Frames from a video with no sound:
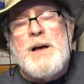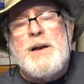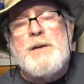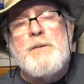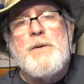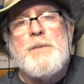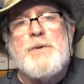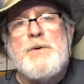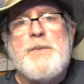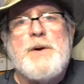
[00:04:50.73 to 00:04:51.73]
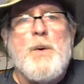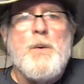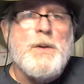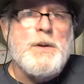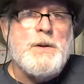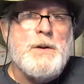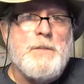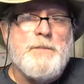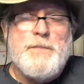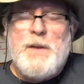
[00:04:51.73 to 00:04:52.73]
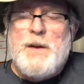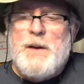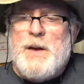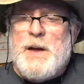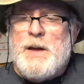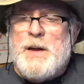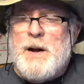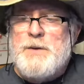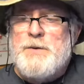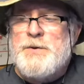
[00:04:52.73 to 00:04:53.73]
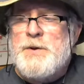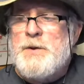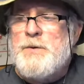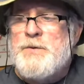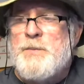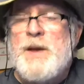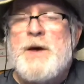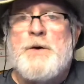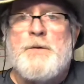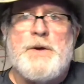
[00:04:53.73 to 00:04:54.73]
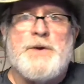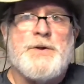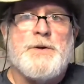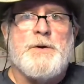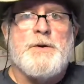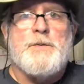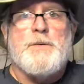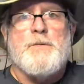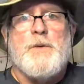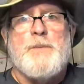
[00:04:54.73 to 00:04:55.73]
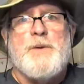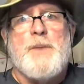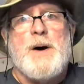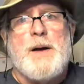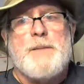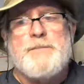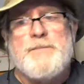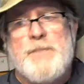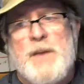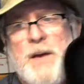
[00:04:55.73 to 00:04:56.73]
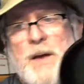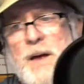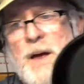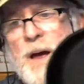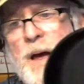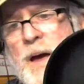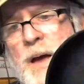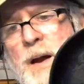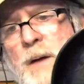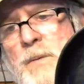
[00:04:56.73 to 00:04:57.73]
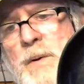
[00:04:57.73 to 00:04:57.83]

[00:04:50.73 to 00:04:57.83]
and then rub a little bit of oil in it. And I usually use the bacon grease to rub in mine. And I